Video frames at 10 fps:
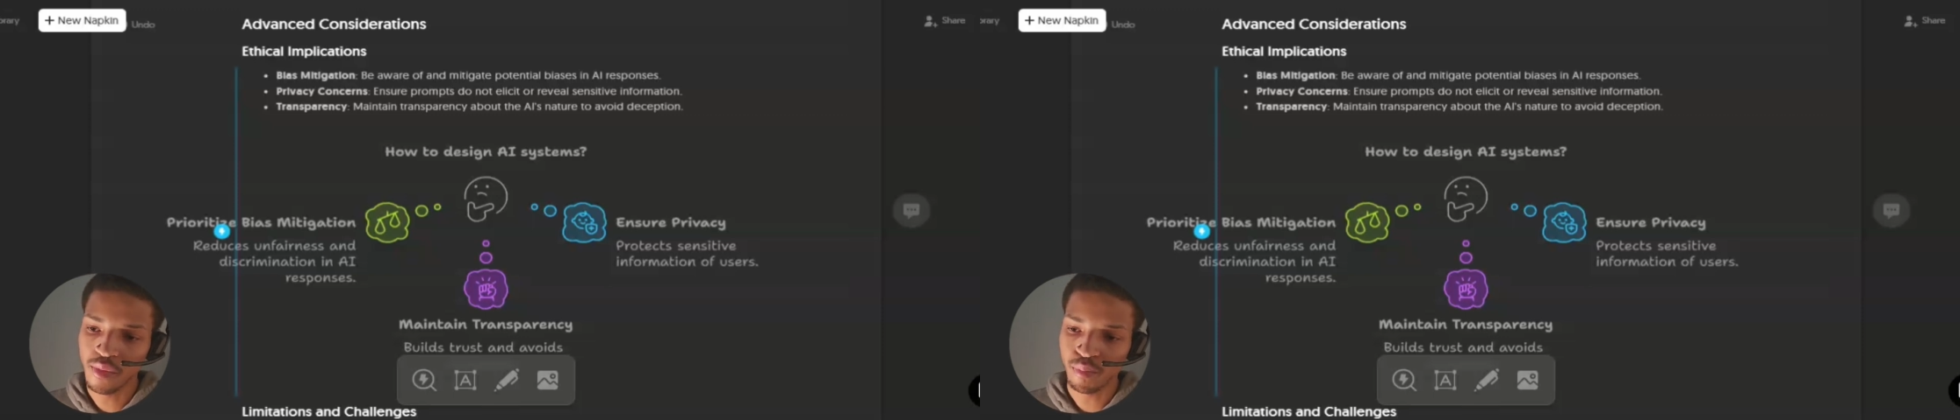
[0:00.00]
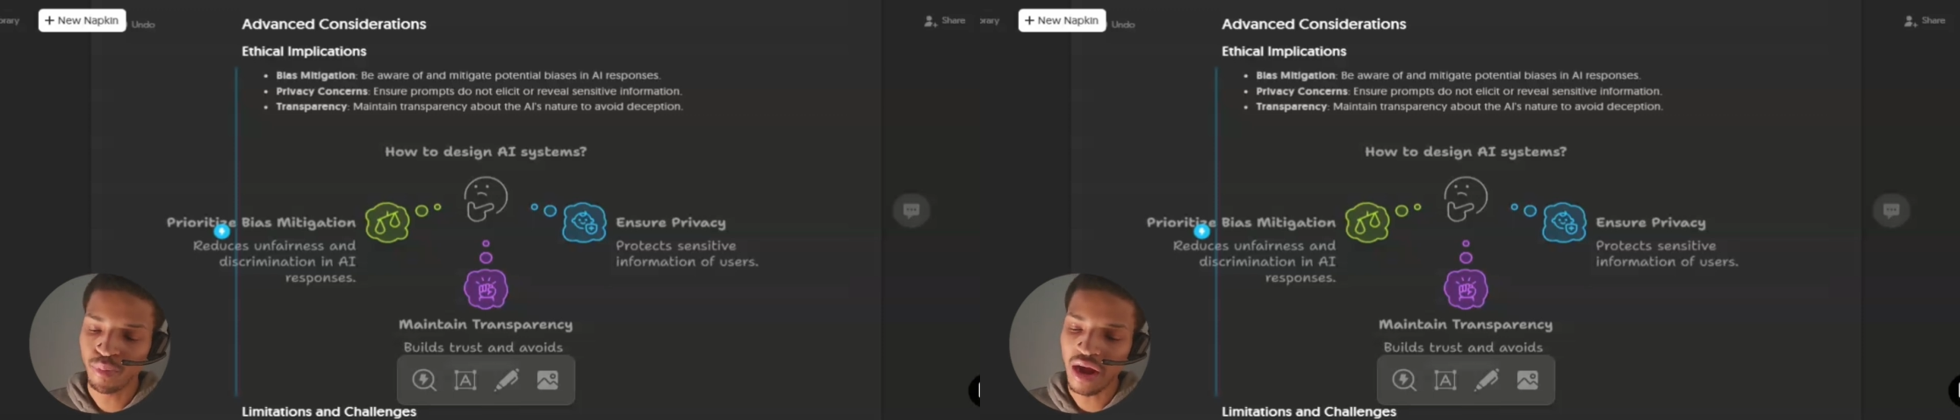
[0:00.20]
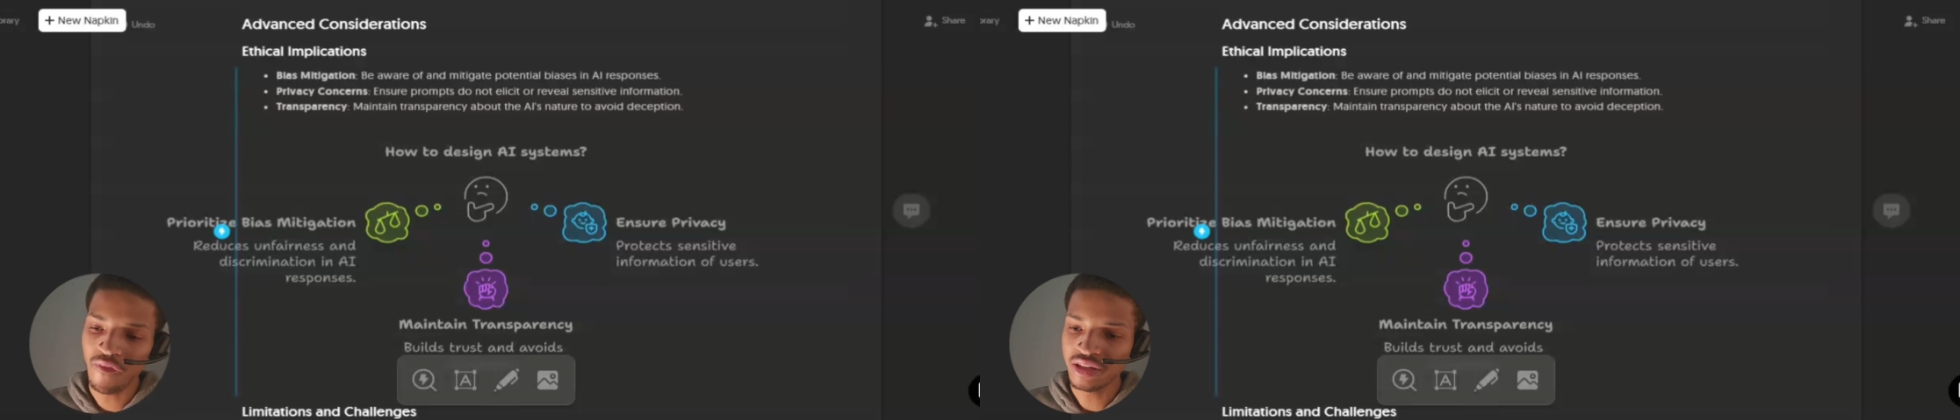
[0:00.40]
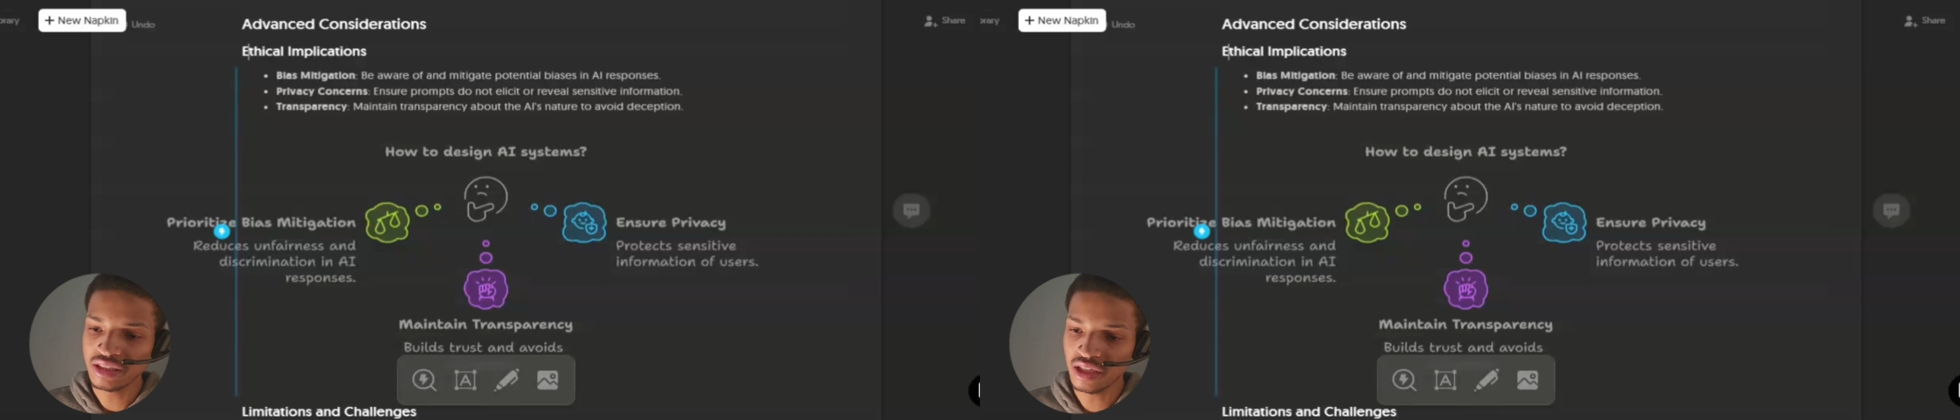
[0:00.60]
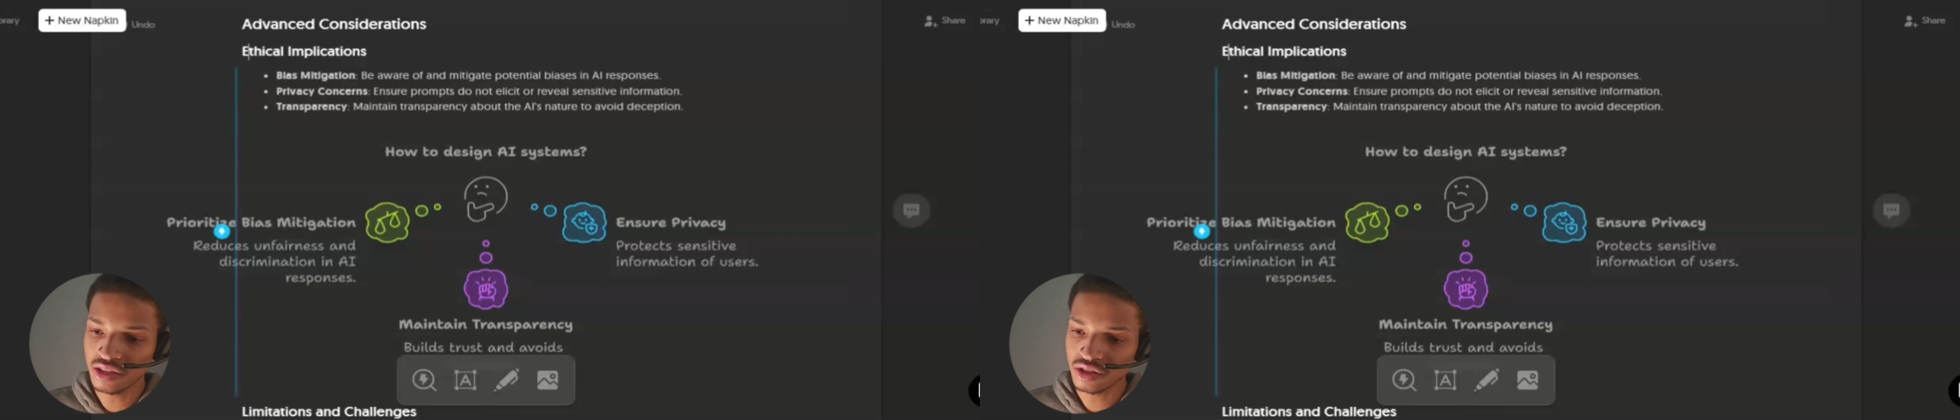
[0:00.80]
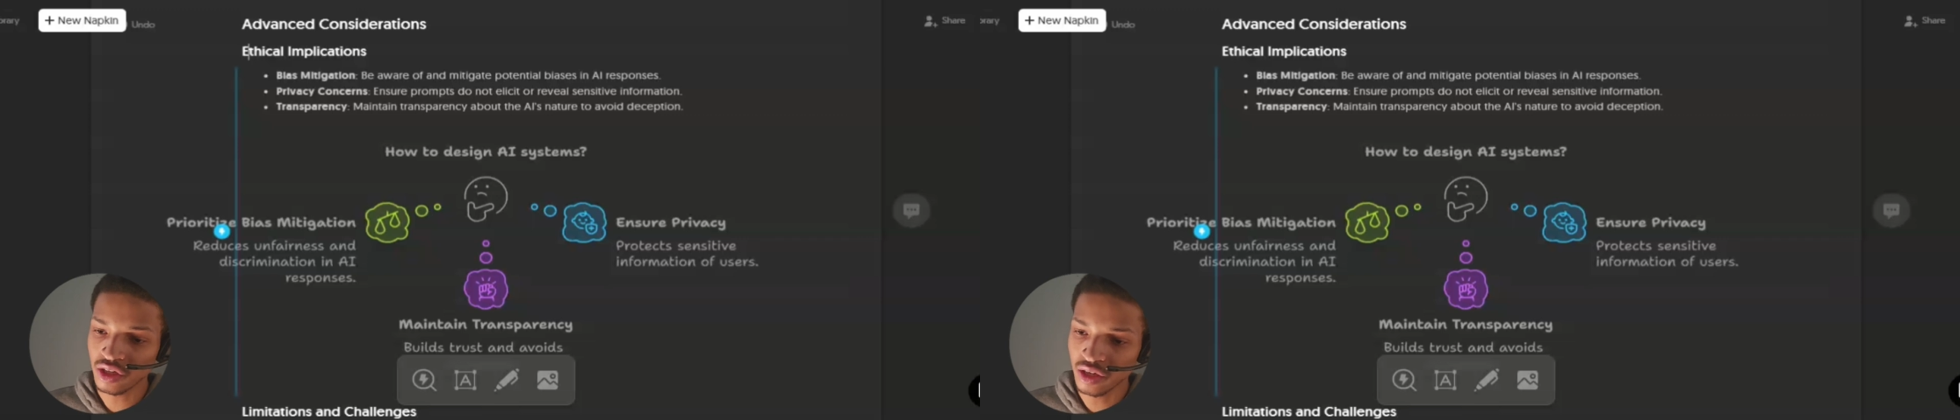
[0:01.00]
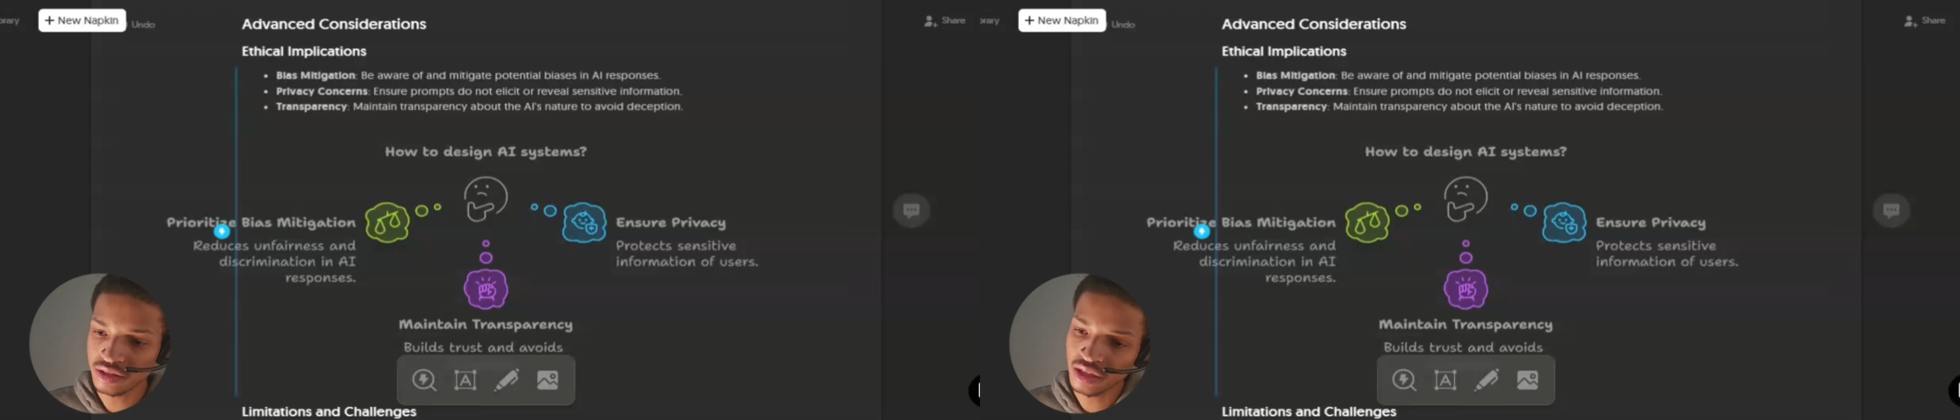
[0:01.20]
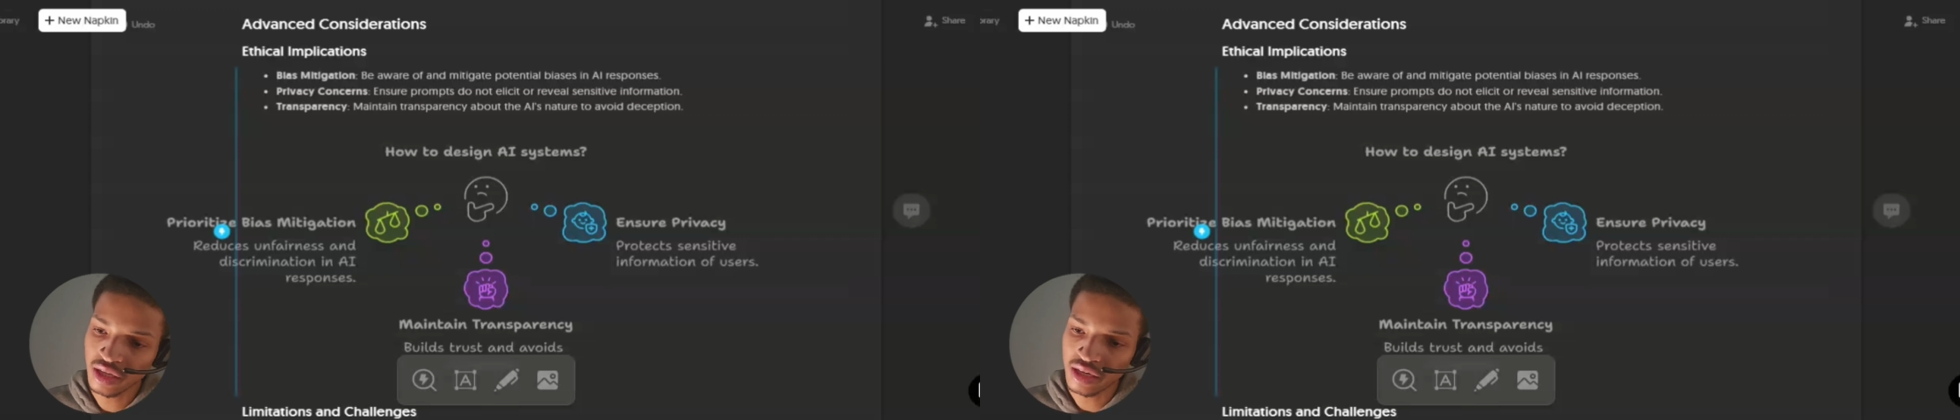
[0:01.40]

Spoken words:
Privacy concerns.